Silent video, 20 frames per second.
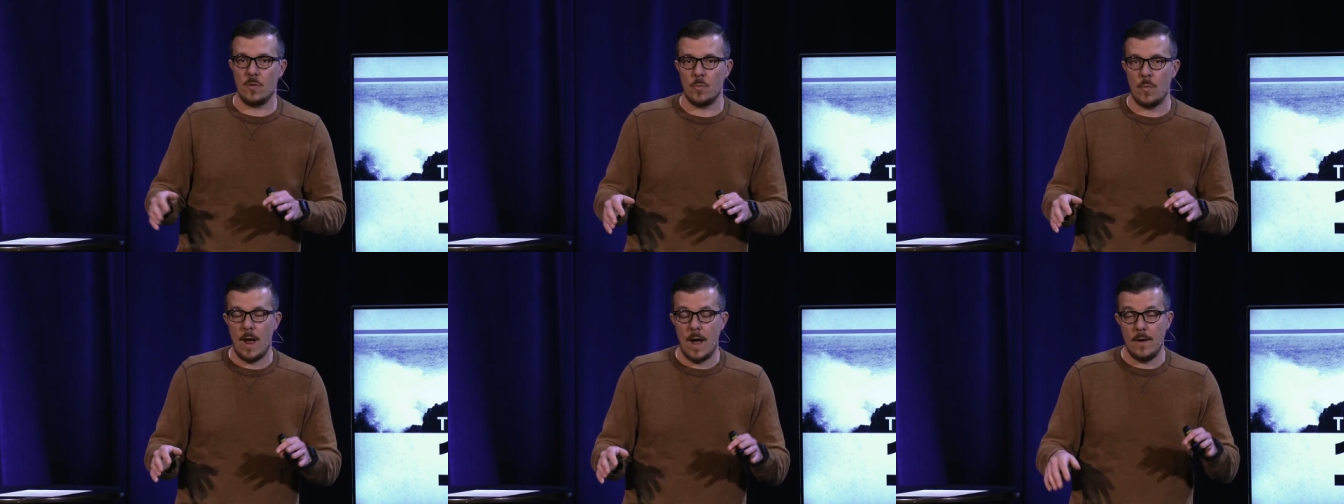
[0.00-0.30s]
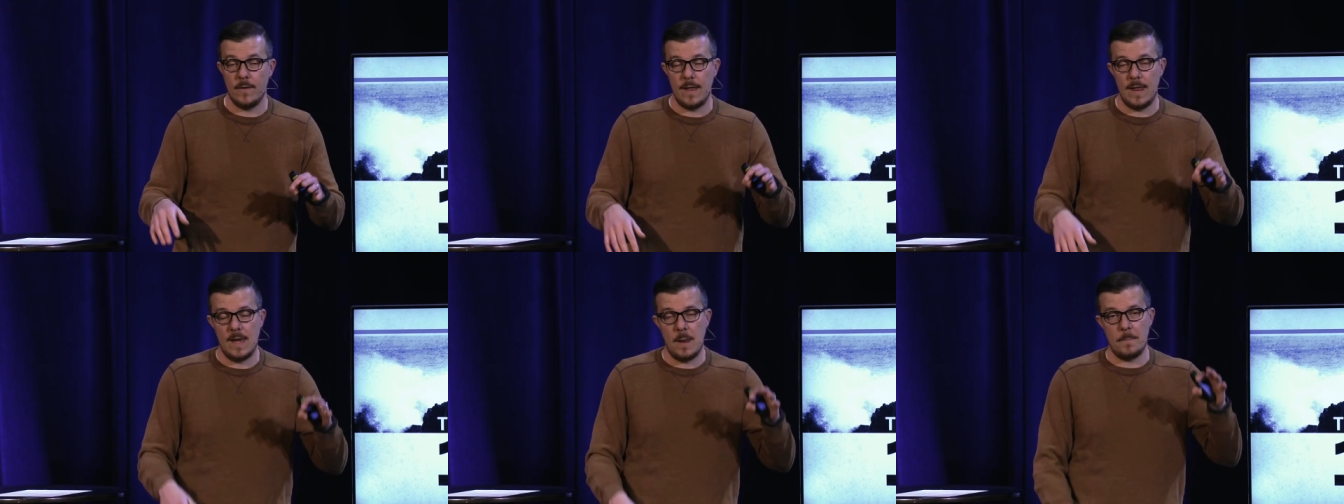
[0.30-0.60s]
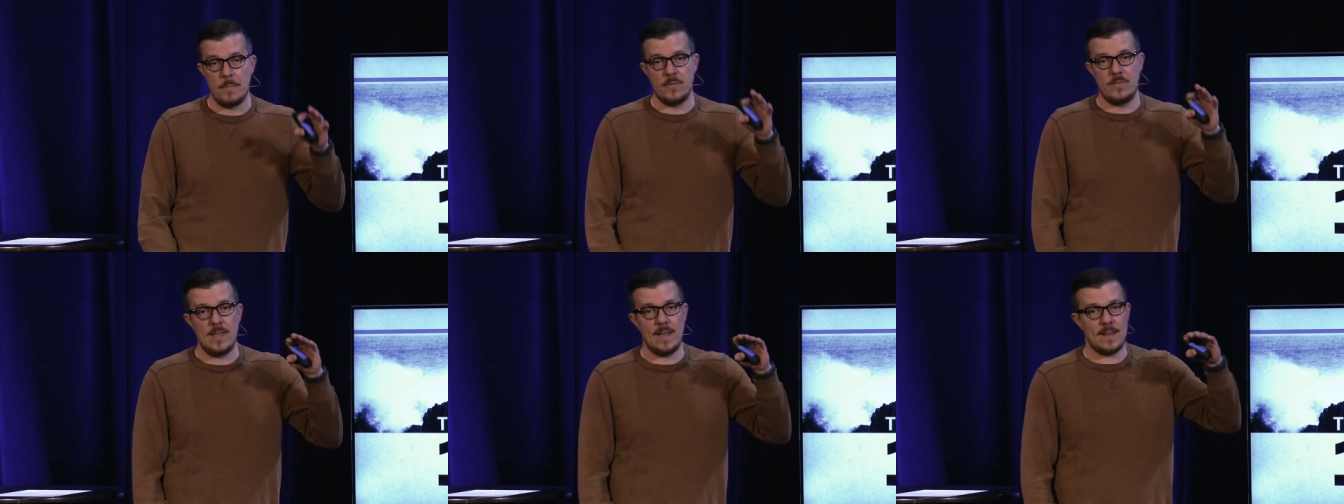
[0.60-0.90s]
around, and
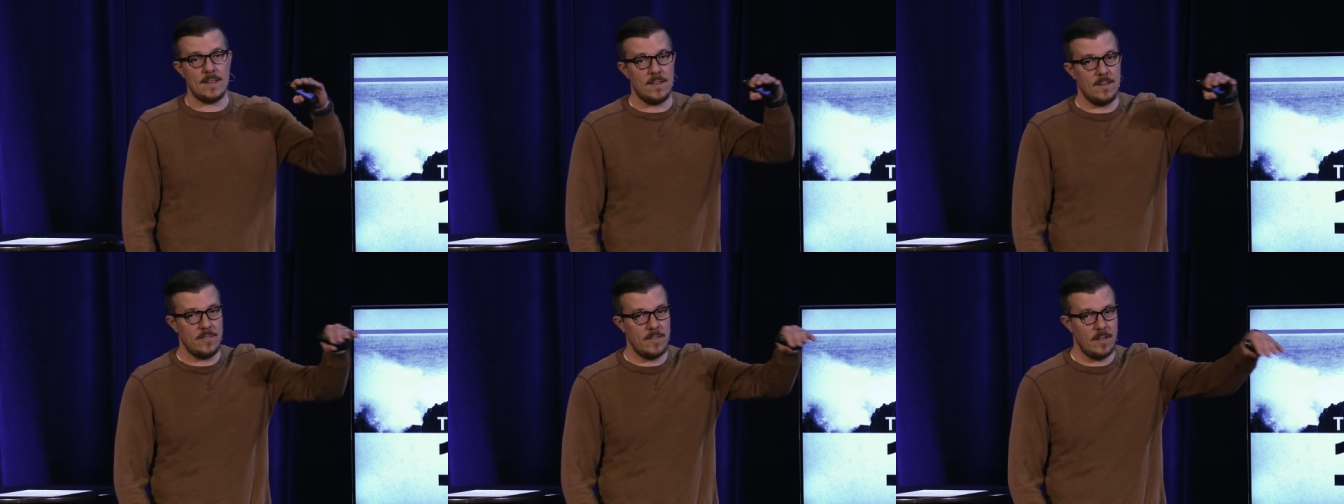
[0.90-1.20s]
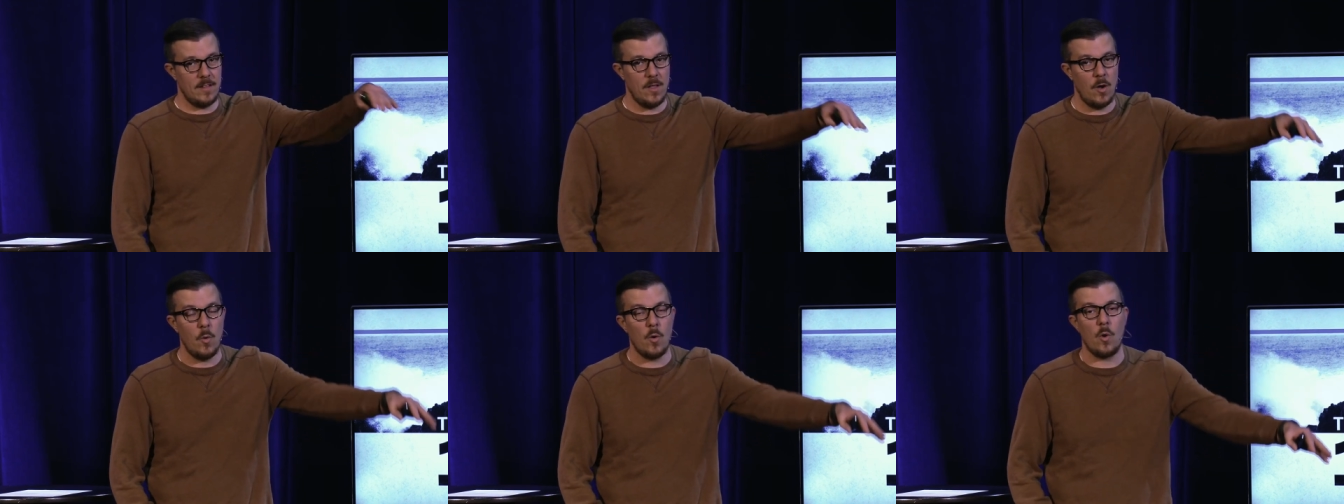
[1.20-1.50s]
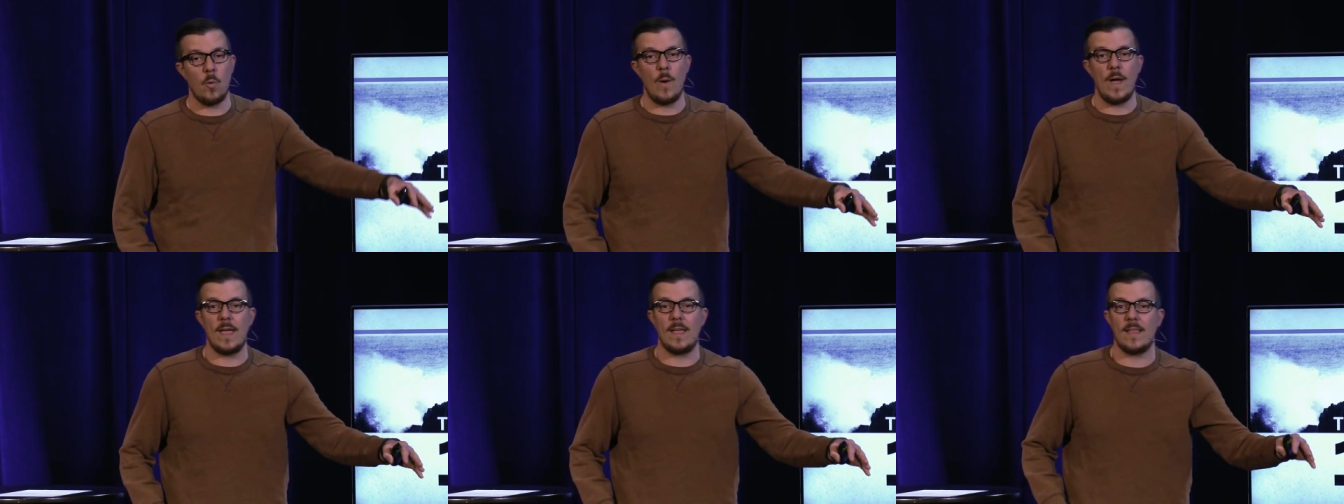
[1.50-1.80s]
in particular the
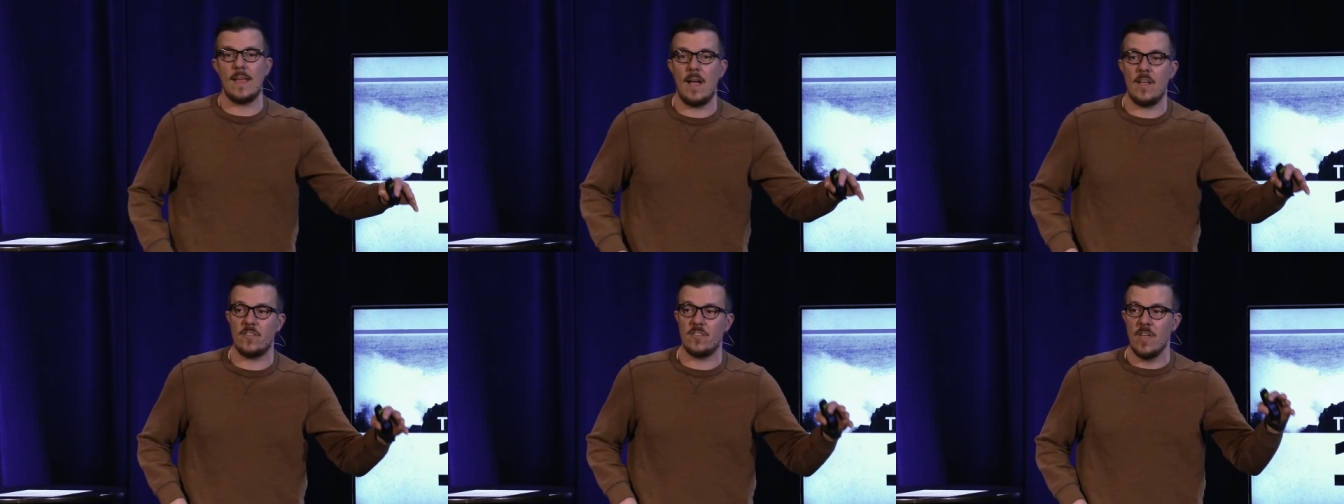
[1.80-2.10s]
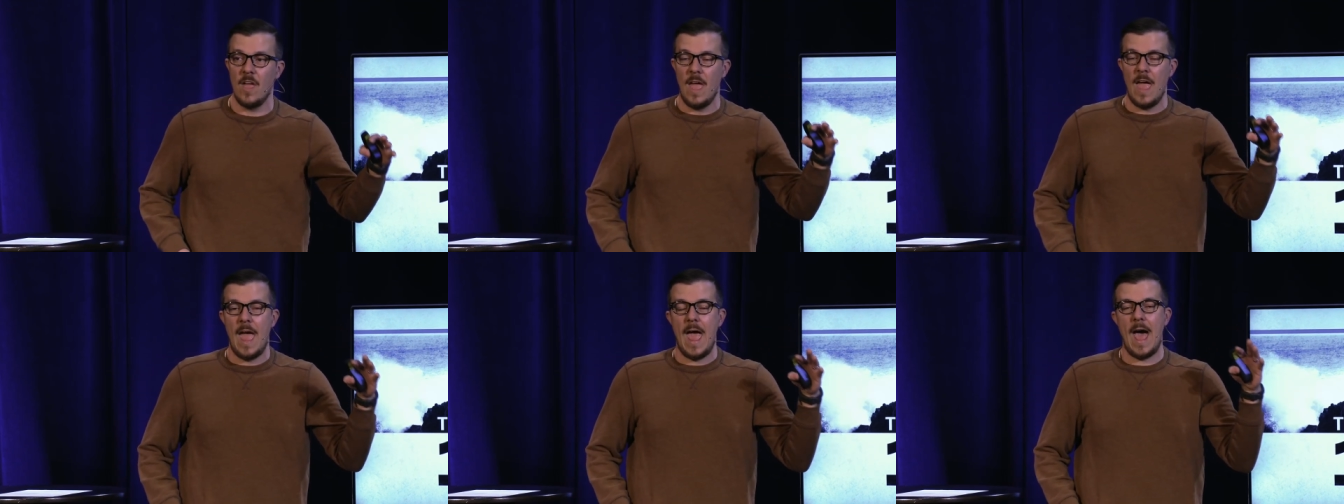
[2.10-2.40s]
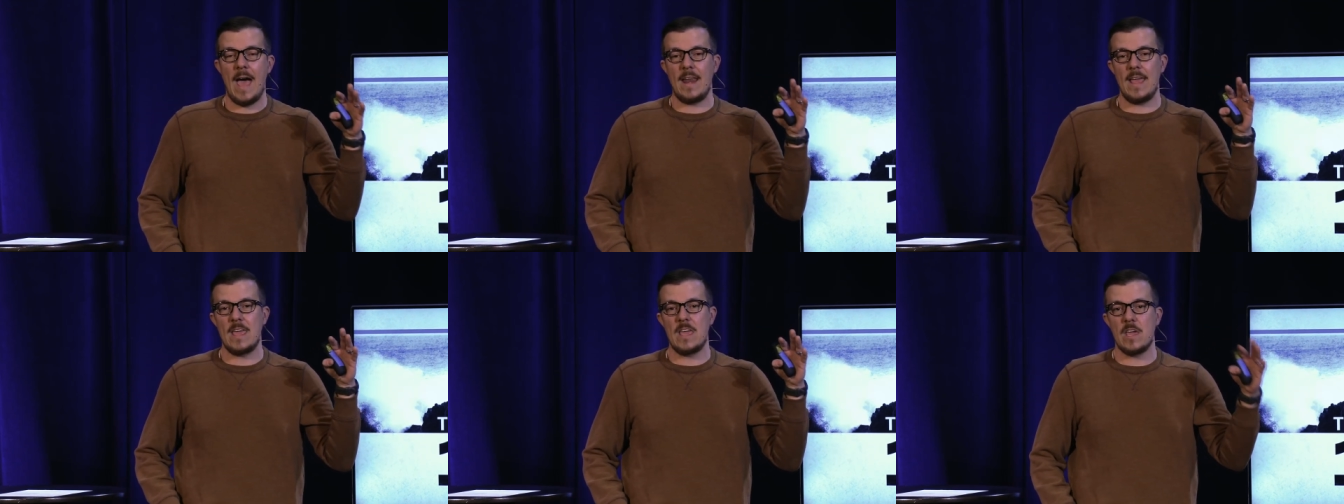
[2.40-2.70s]
lower weight class,
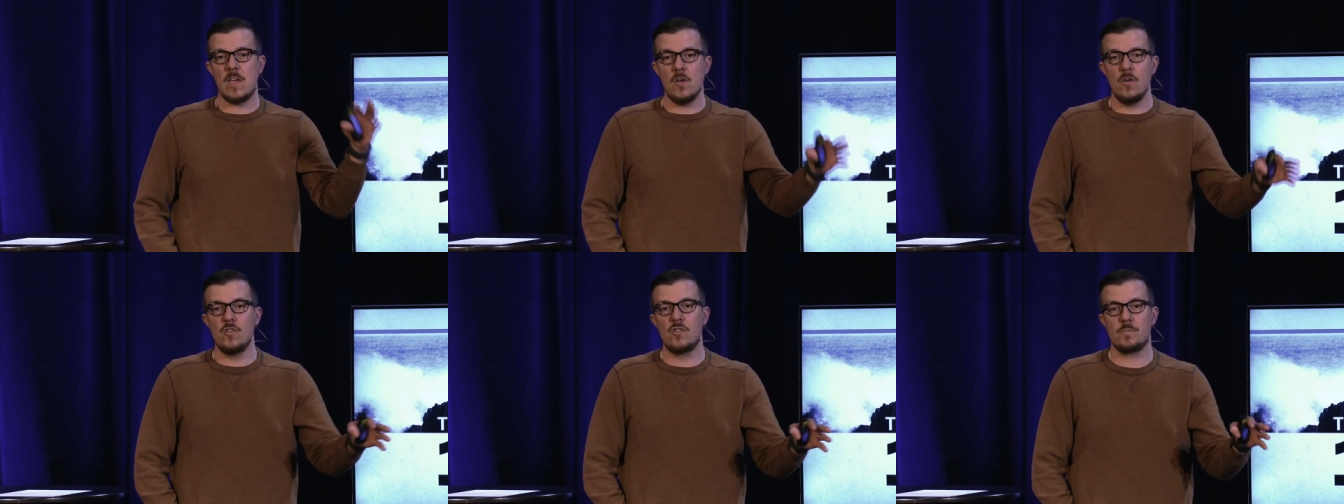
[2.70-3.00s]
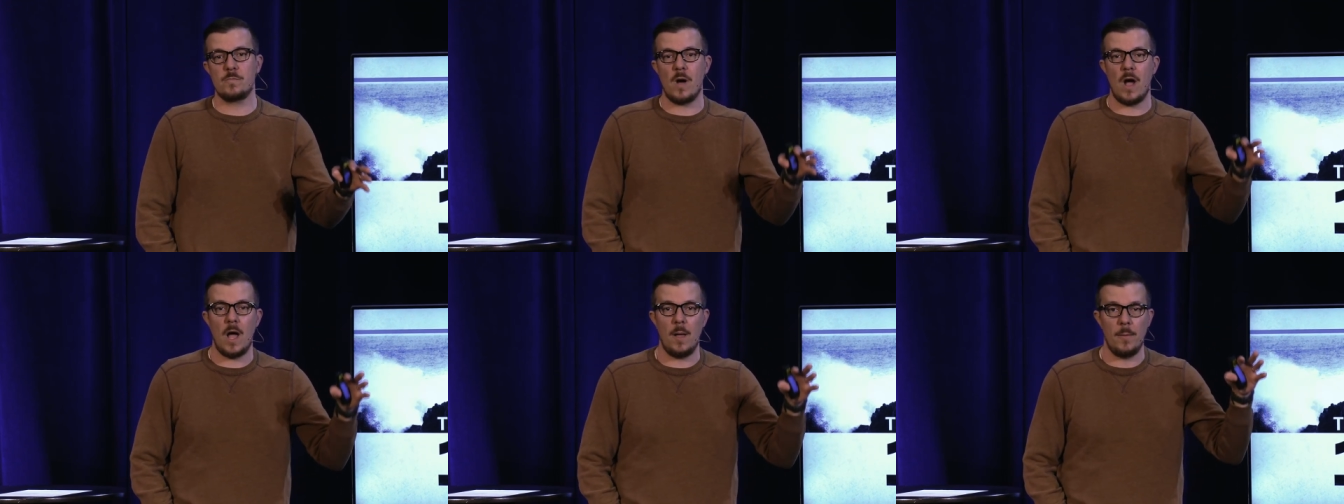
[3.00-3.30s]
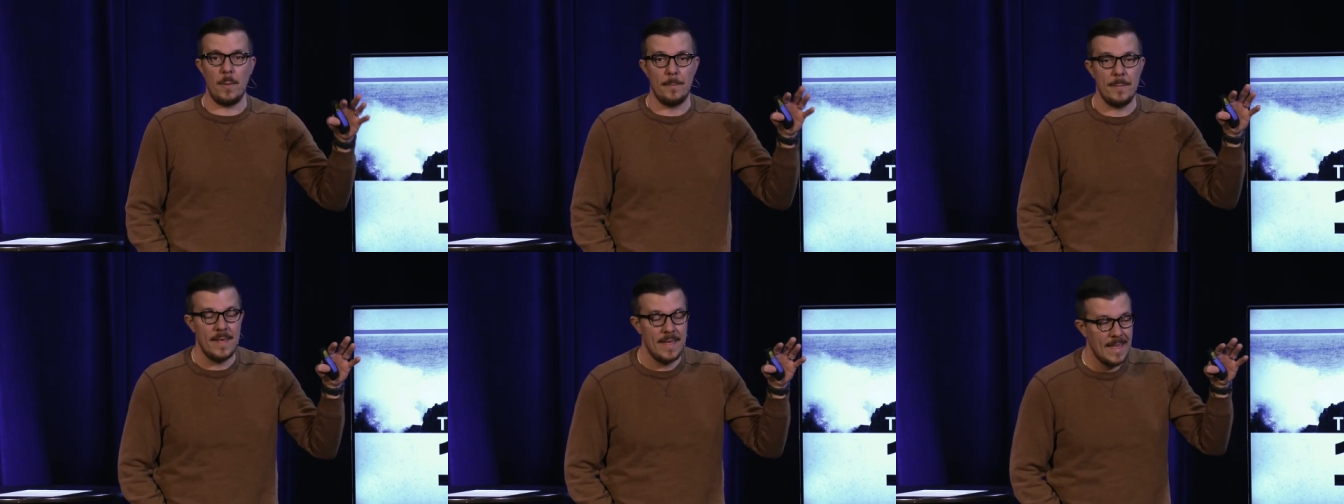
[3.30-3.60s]
had a huge
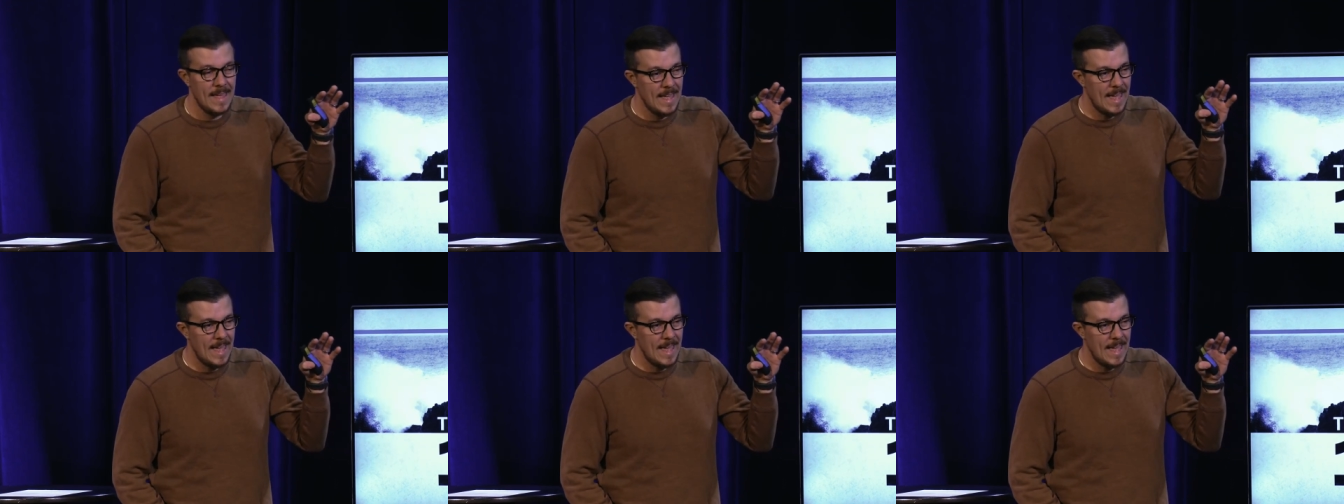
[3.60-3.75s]
problem.